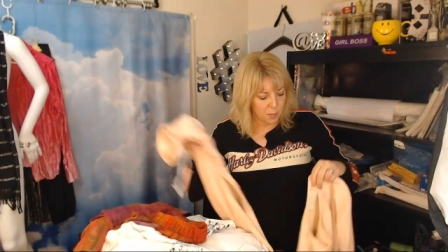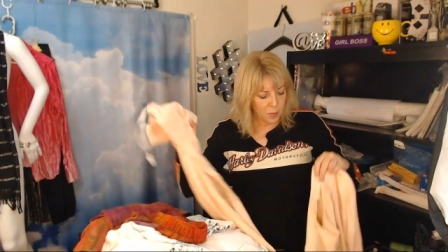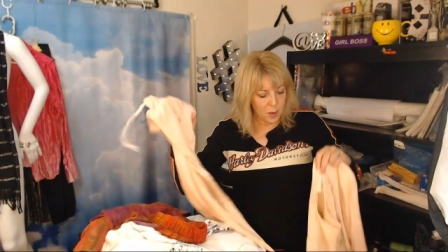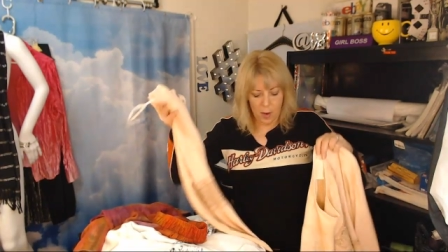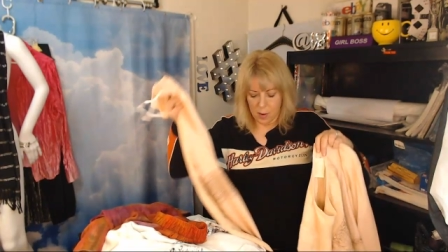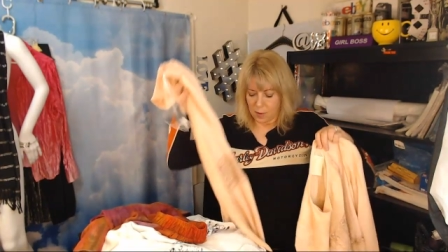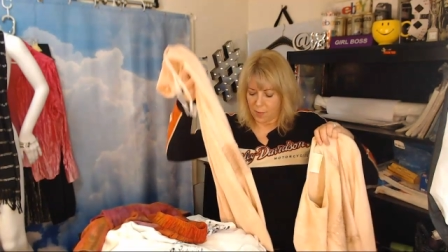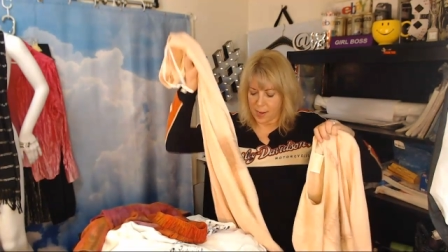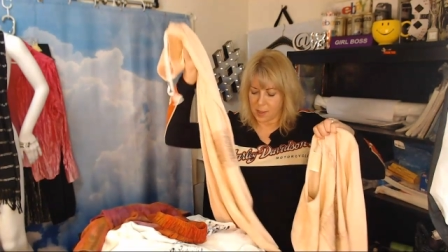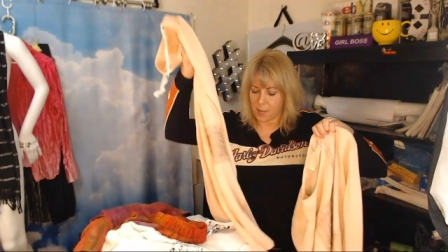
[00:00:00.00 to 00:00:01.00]
Pretty rare to
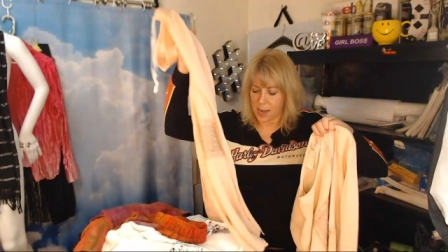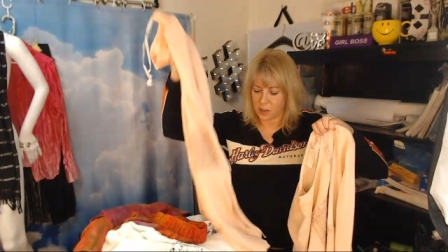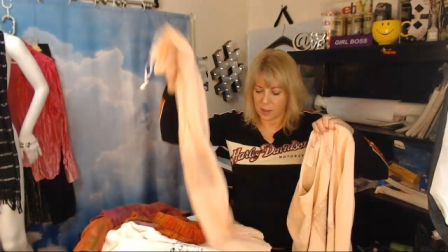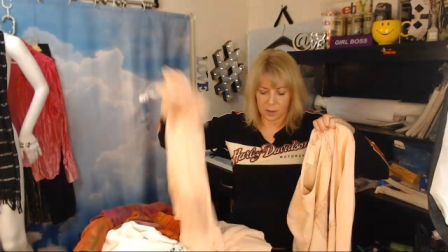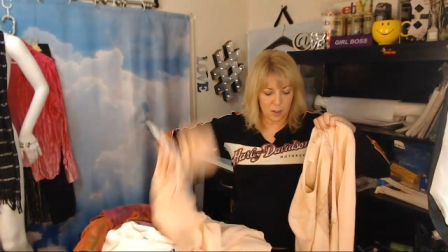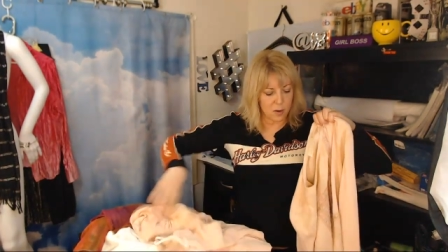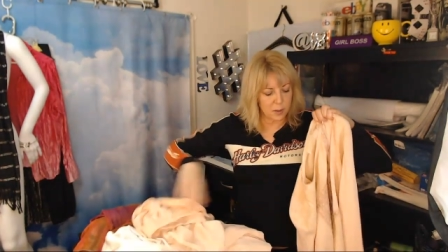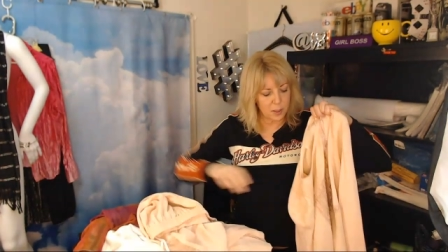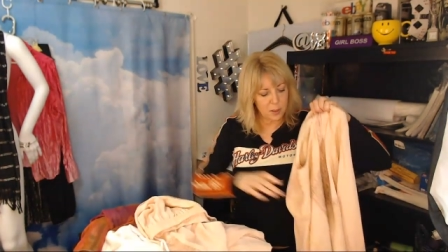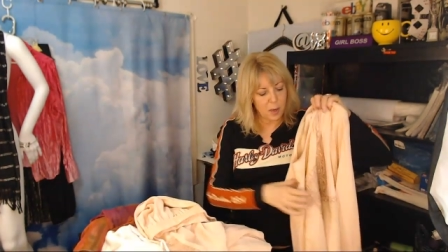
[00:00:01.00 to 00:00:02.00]
find the matching
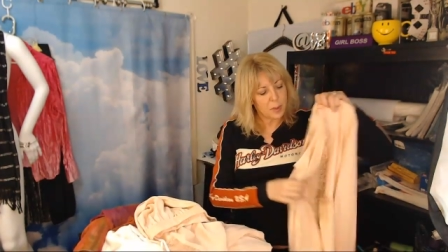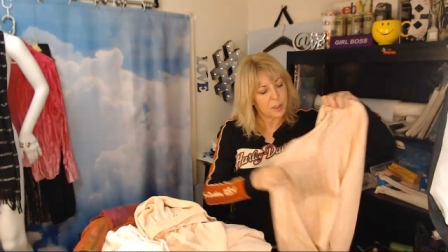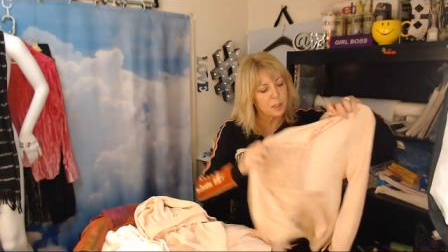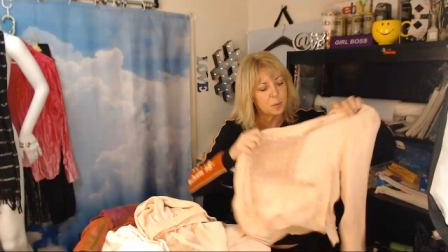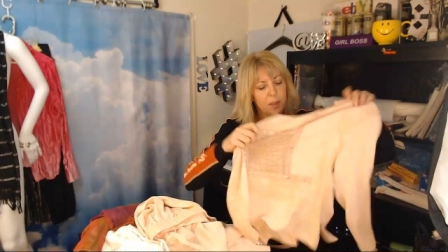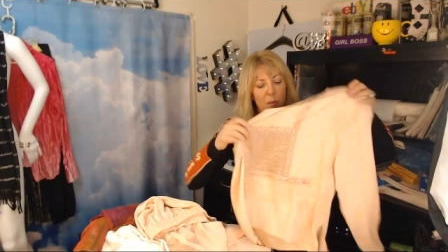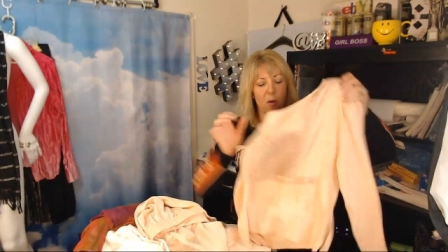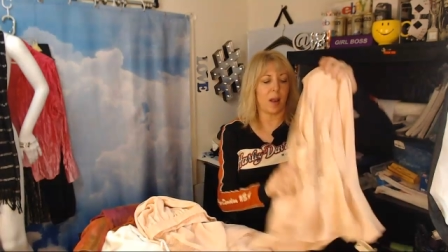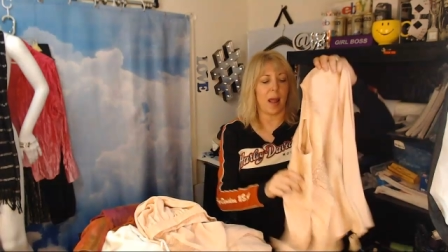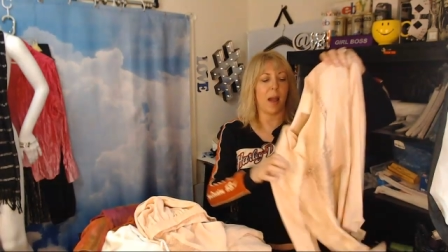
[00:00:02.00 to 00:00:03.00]
skirt, too. I wish this was
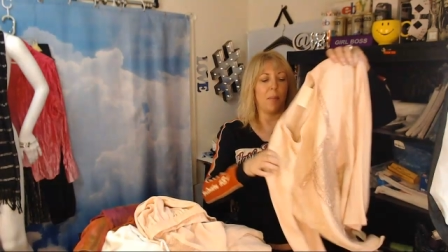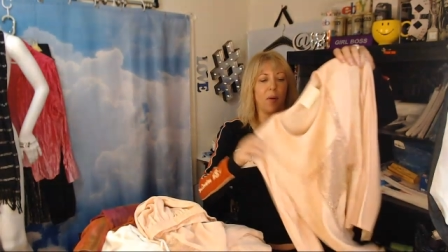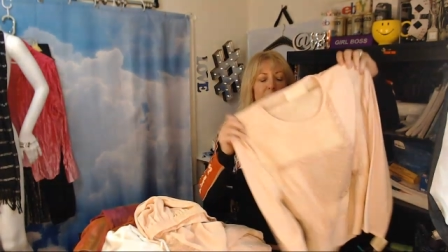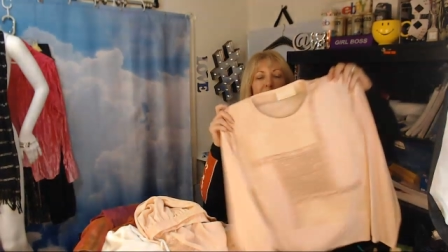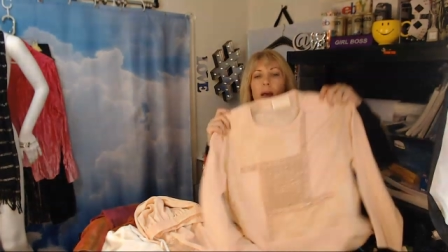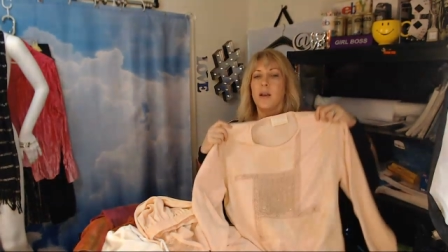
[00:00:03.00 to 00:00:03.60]
more elaborate.